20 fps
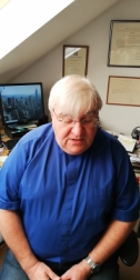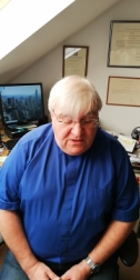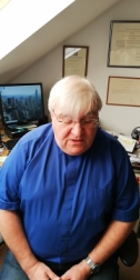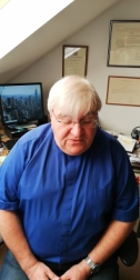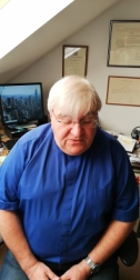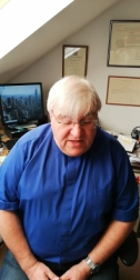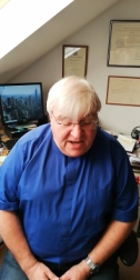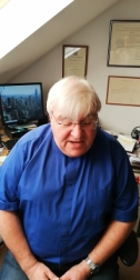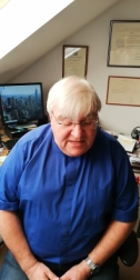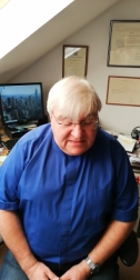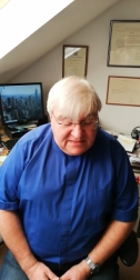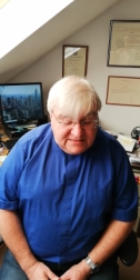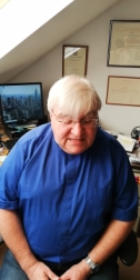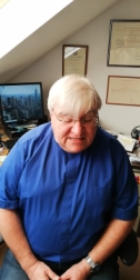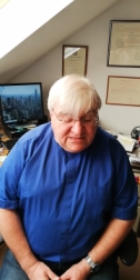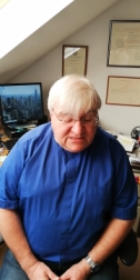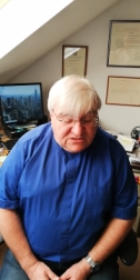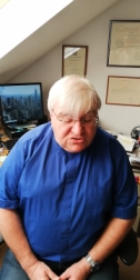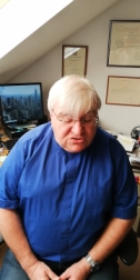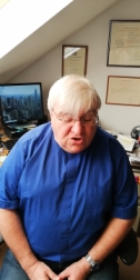Then he
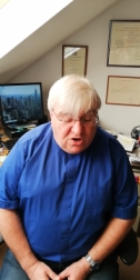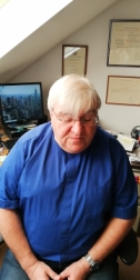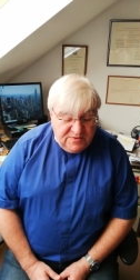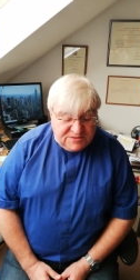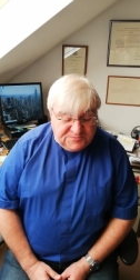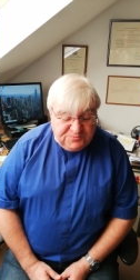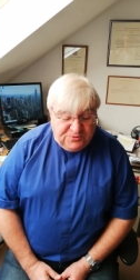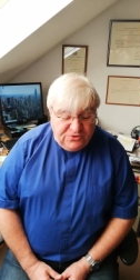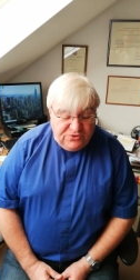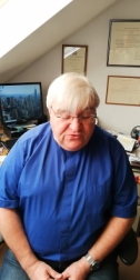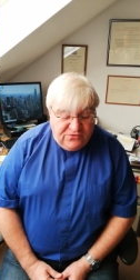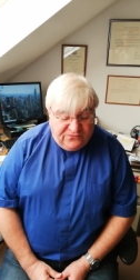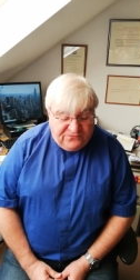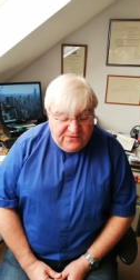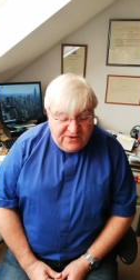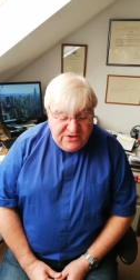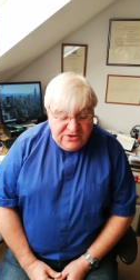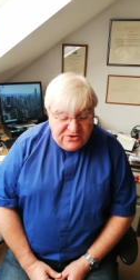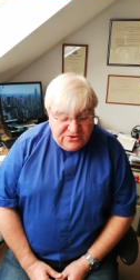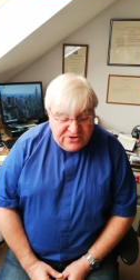said to Thomas, Put your
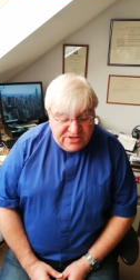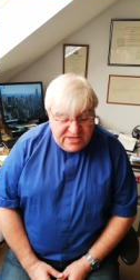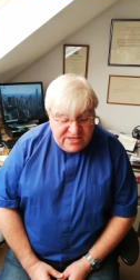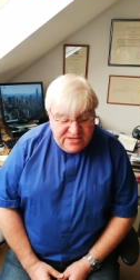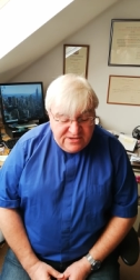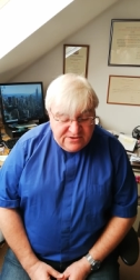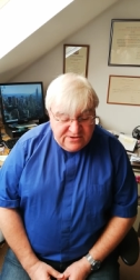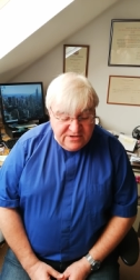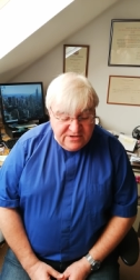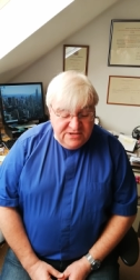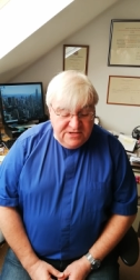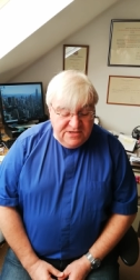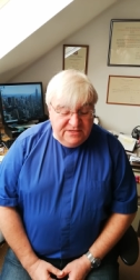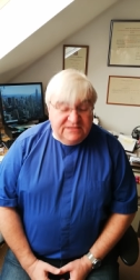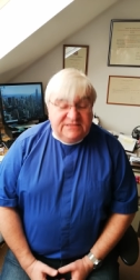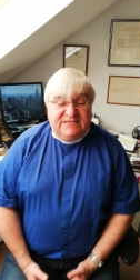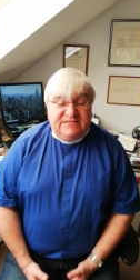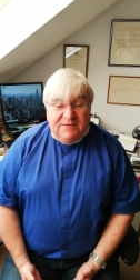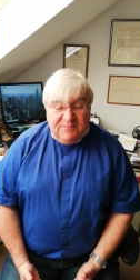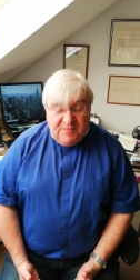finger here.
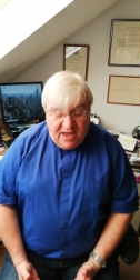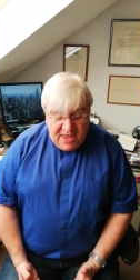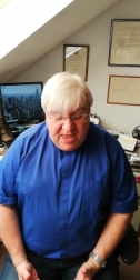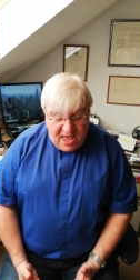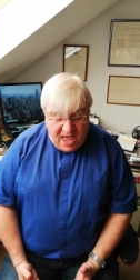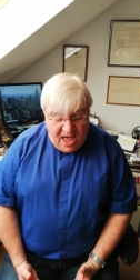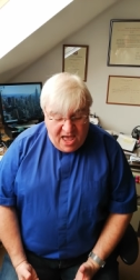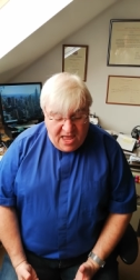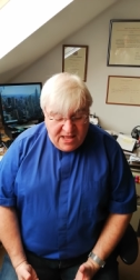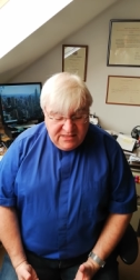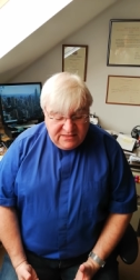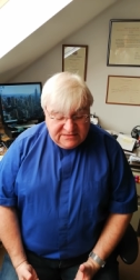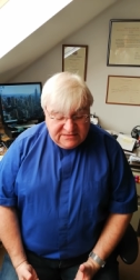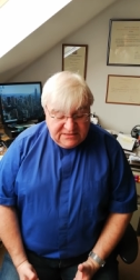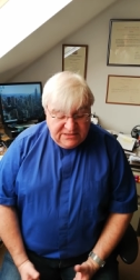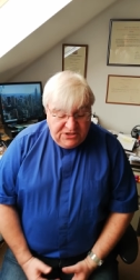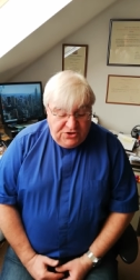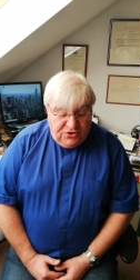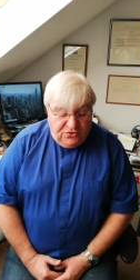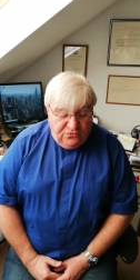See my hands.
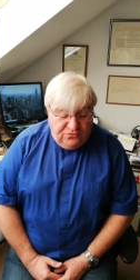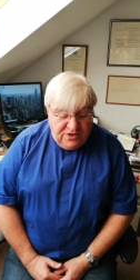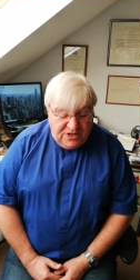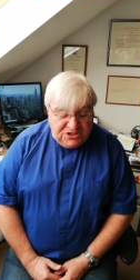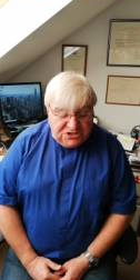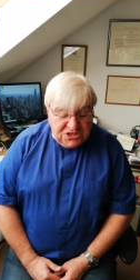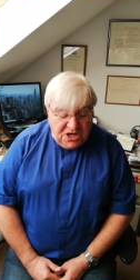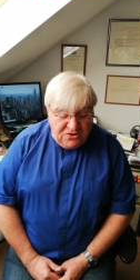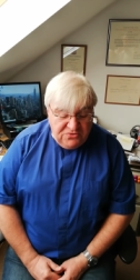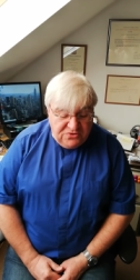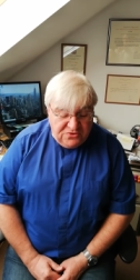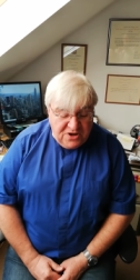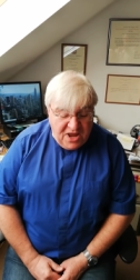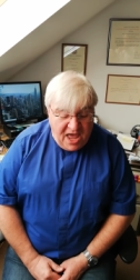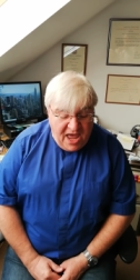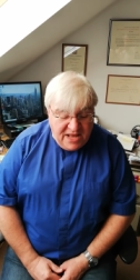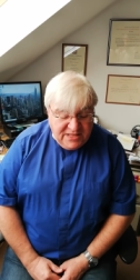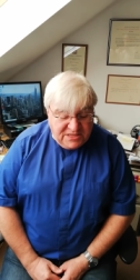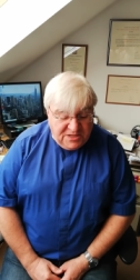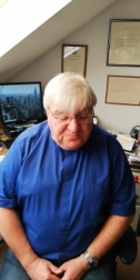Reach out your
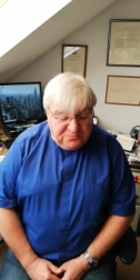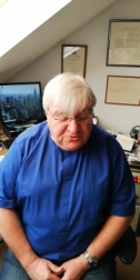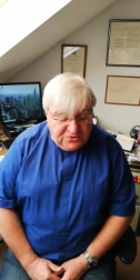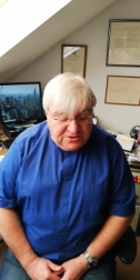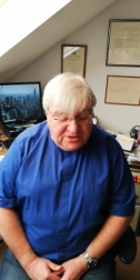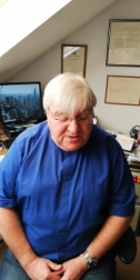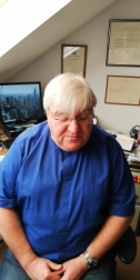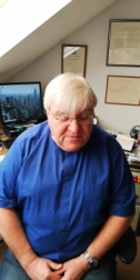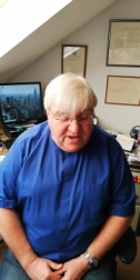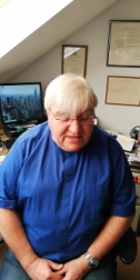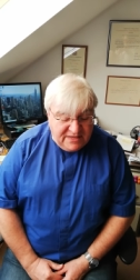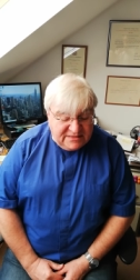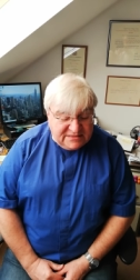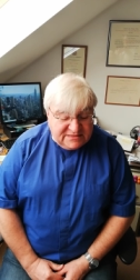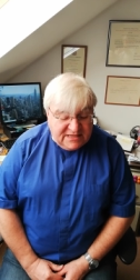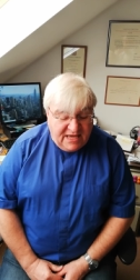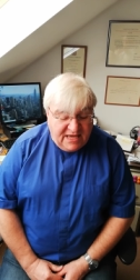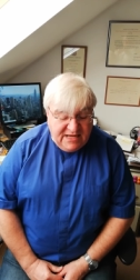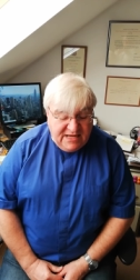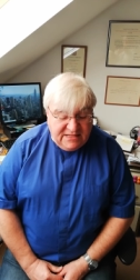hand and put it in my
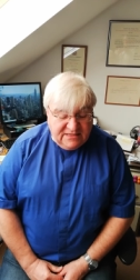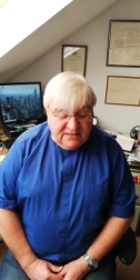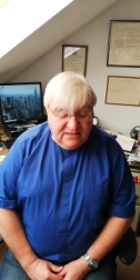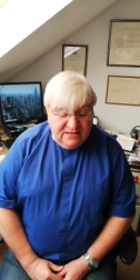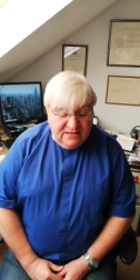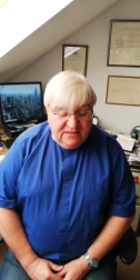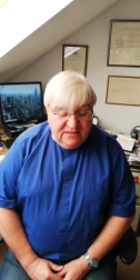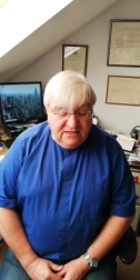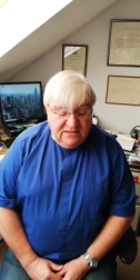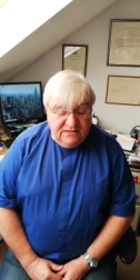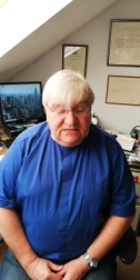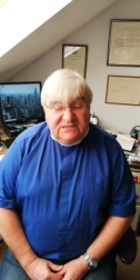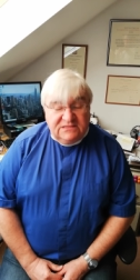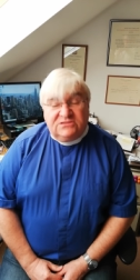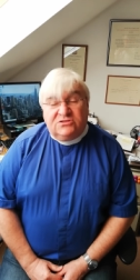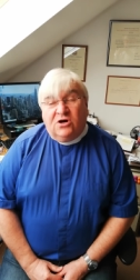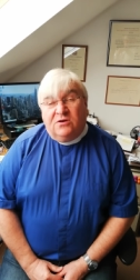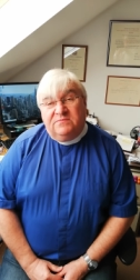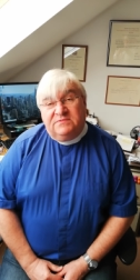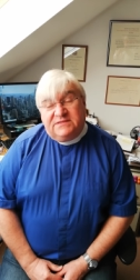side.
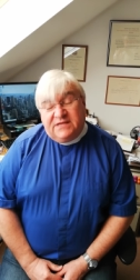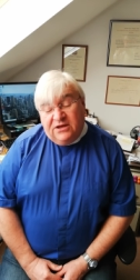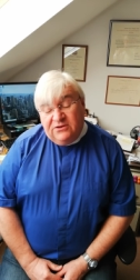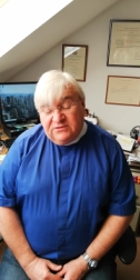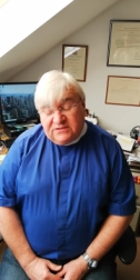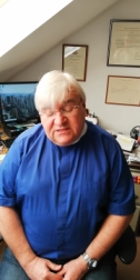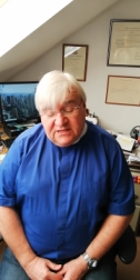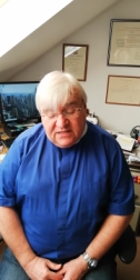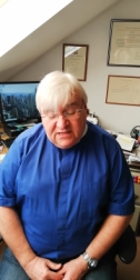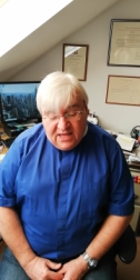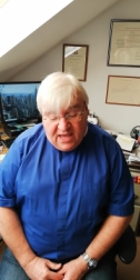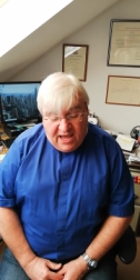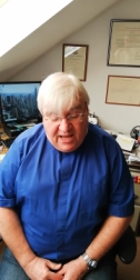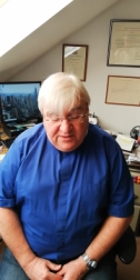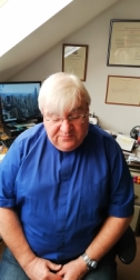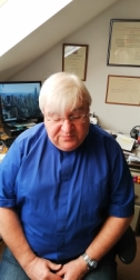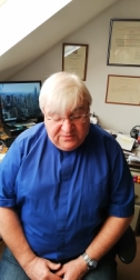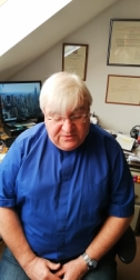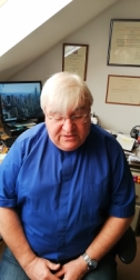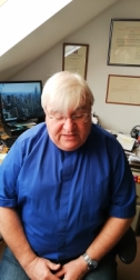Stop doubting
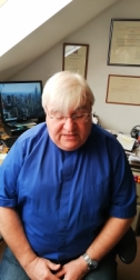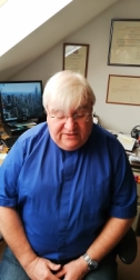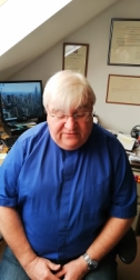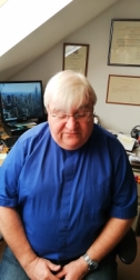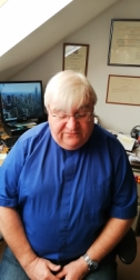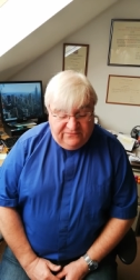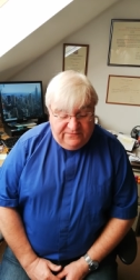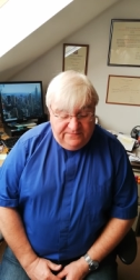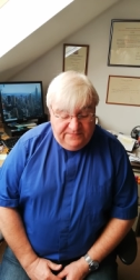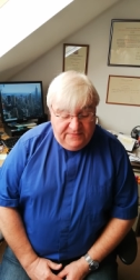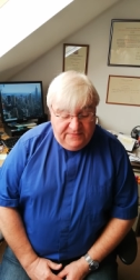and believe.